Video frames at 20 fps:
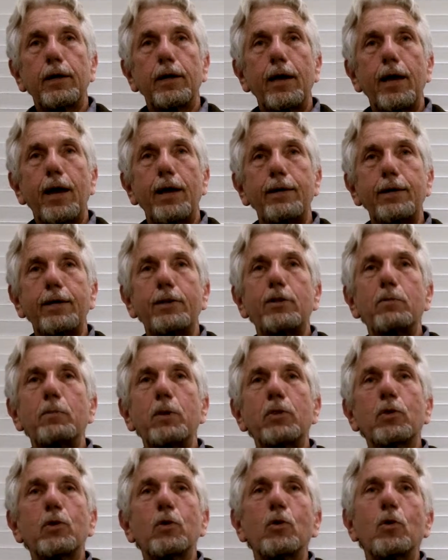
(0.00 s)
And in the
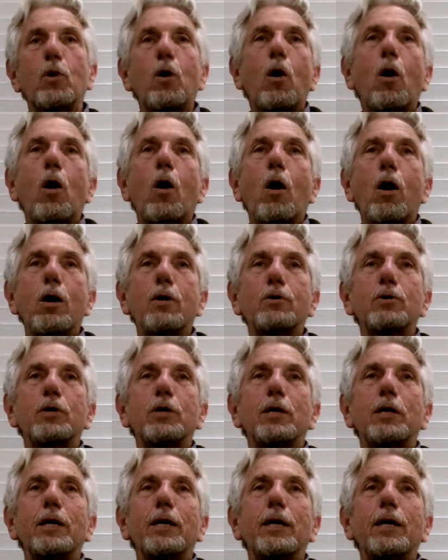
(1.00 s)
mythical heart,
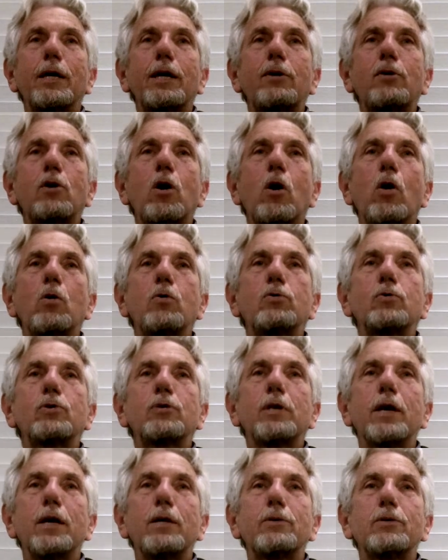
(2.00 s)
he knows
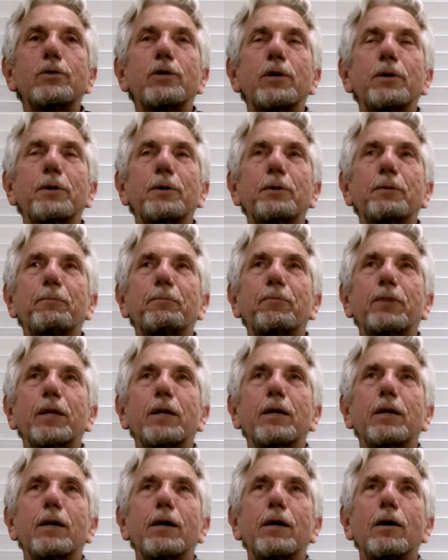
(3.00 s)
that
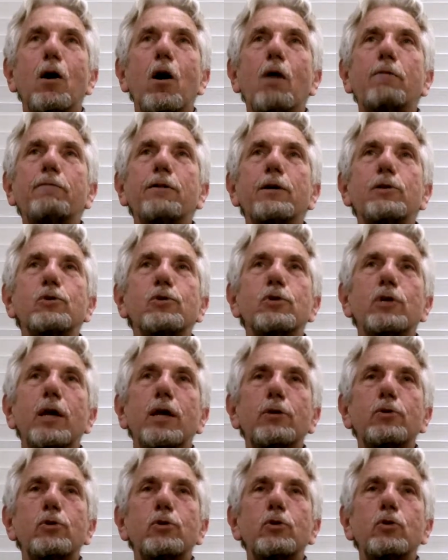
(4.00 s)
uh, Hafez
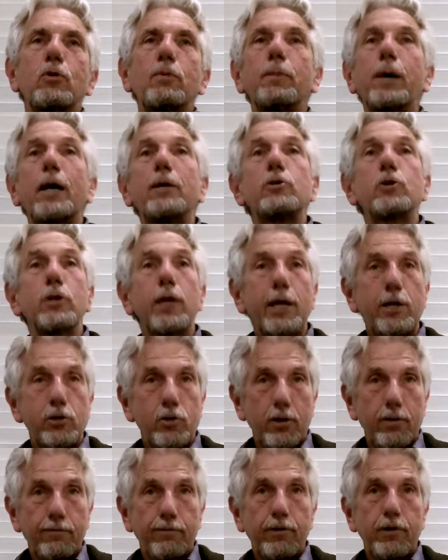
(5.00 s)
says to
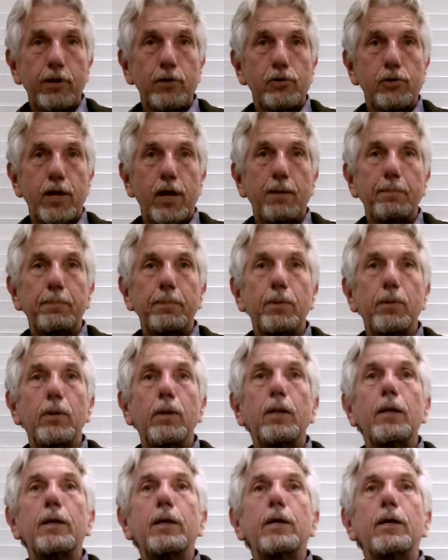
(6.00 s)
imagination, for
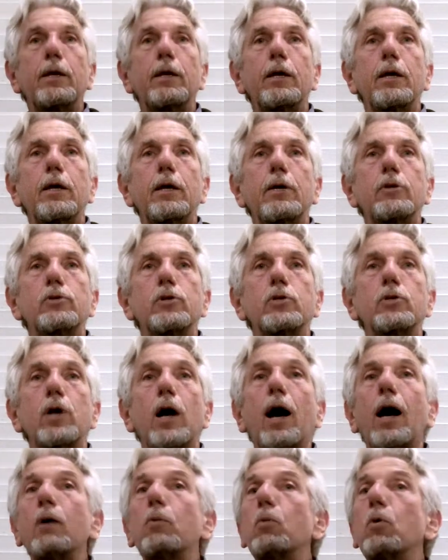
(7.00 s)
example, he says,
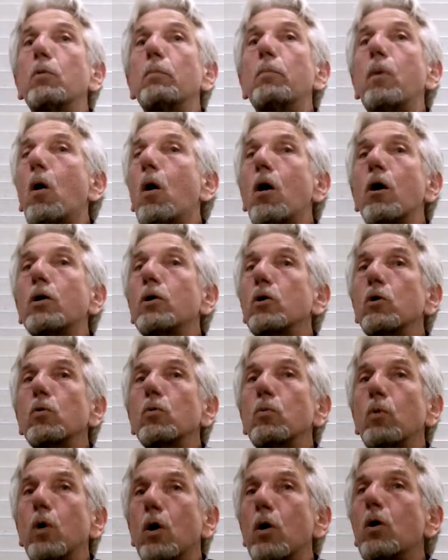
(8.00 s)
I will bar your
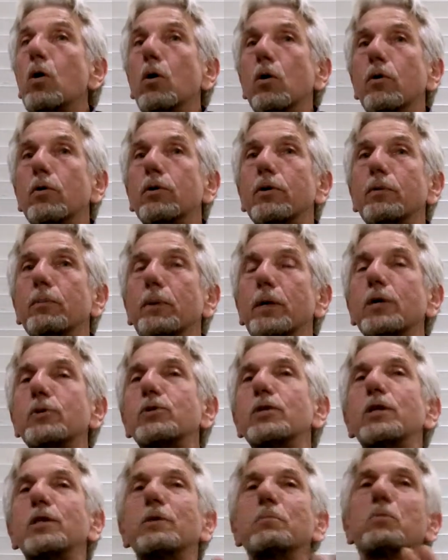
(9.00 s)
road. Because,
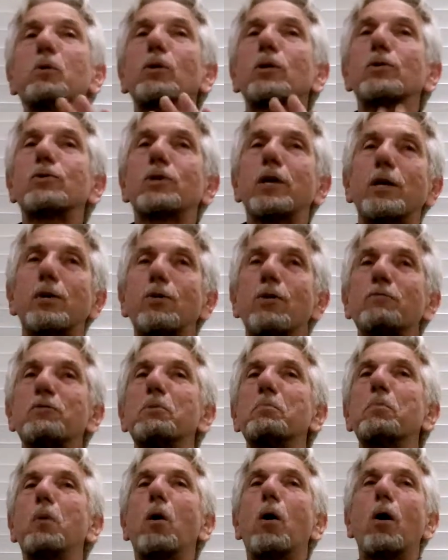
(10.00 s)
see, the mullahs say you have
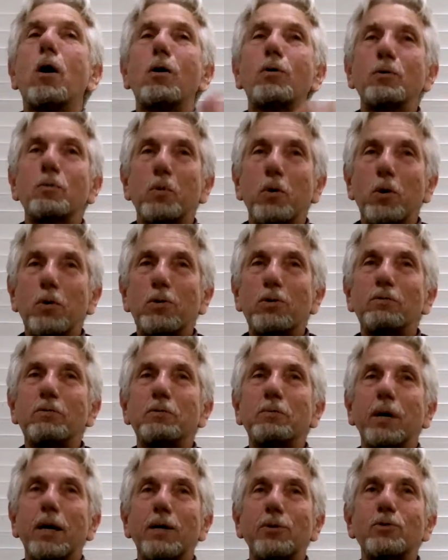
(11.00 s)
to bar the road of
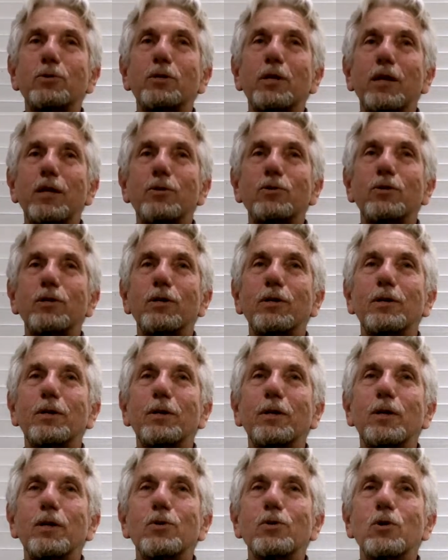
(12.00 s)
imagination.
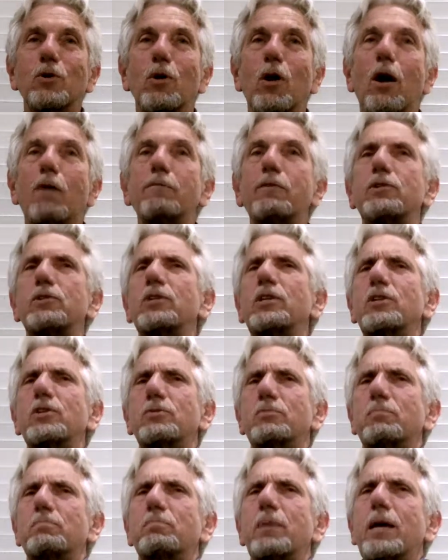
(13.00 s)
So Hafez,
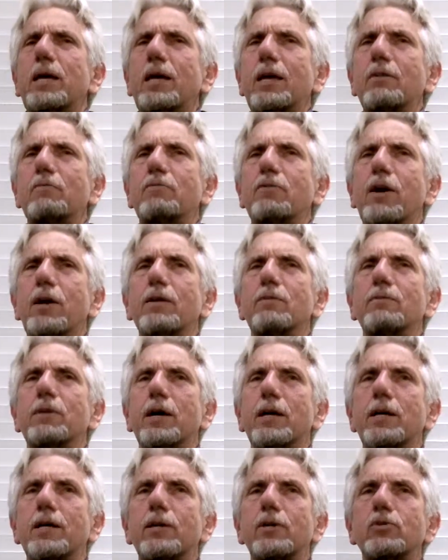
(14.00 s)
he's making fun of
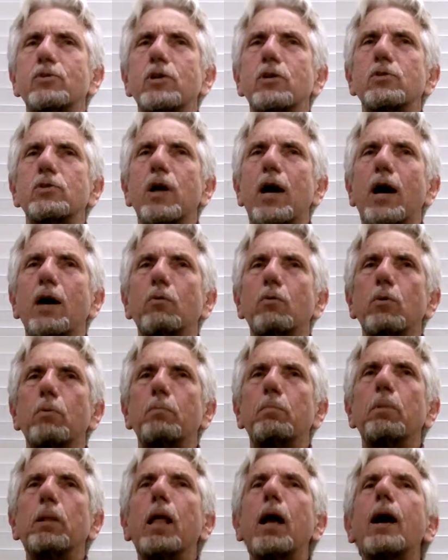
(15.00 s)
that, and he says, I will
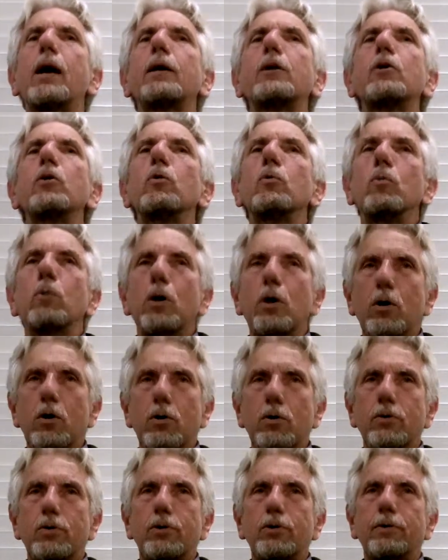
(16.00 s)
block your
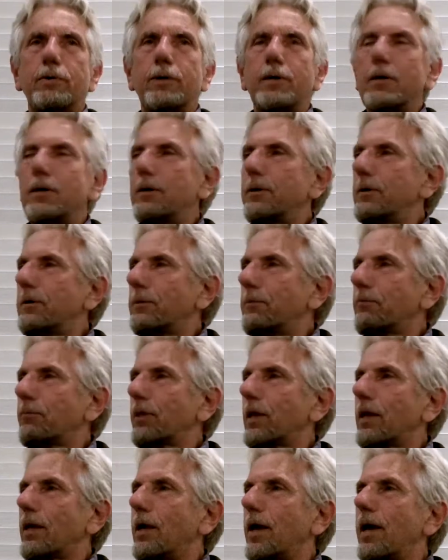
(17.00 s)
road.
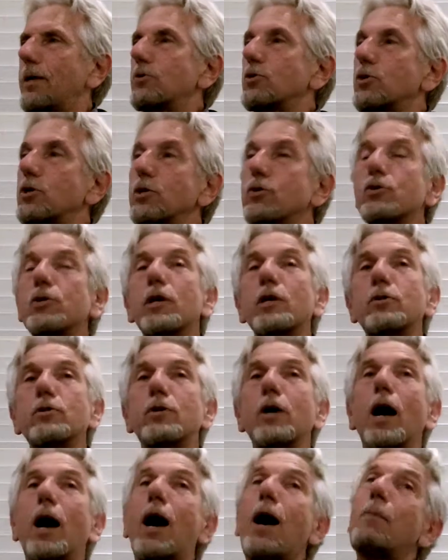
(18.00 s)
And she
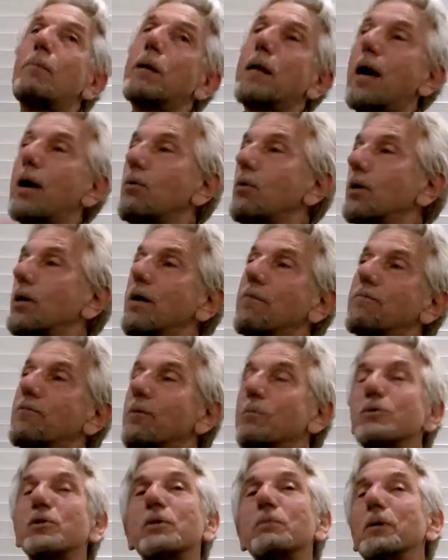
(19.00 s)
says, Ah, but I will come
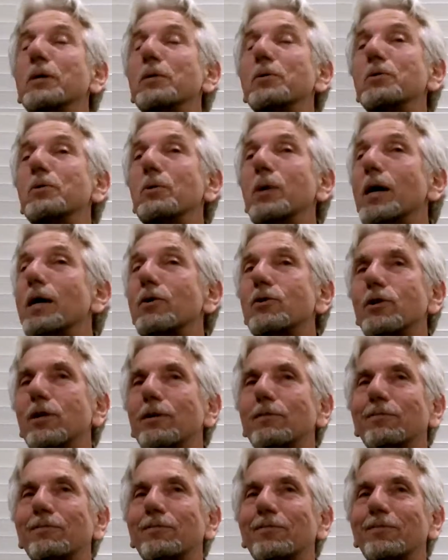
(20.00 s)
from some other direction
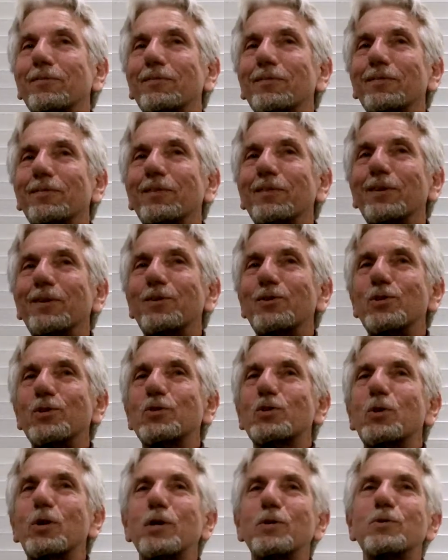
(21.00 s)
she
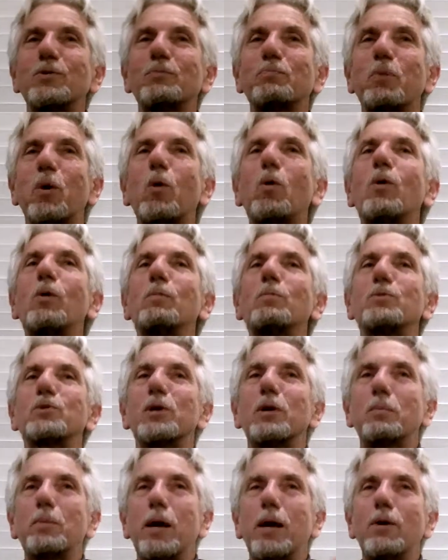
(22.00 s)
sort of has poems
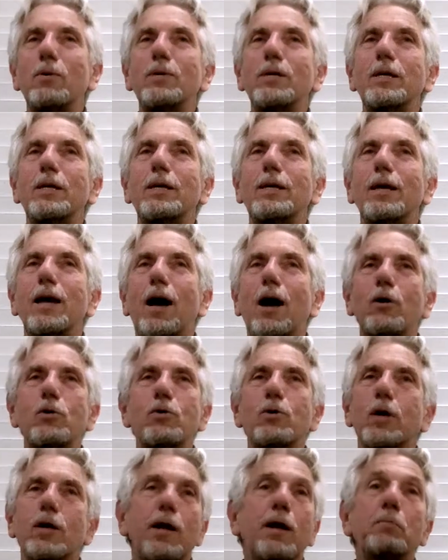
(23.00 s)
about how
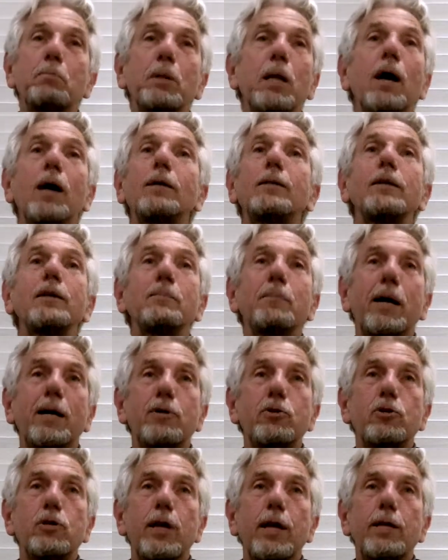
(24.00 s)
you cannot block the
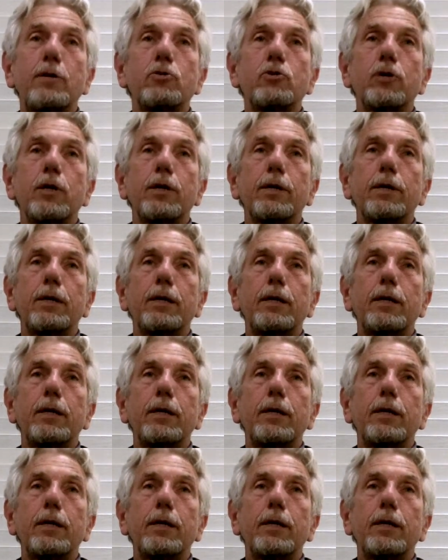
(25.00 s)
imagination.